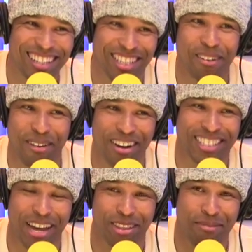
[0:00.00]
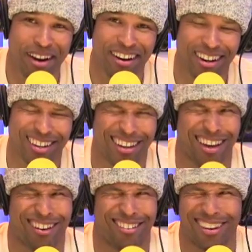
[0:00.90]
somewhere in South America.
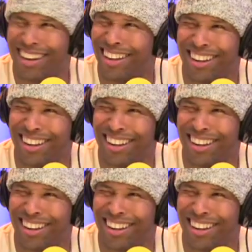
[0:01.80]
Like what? Clearly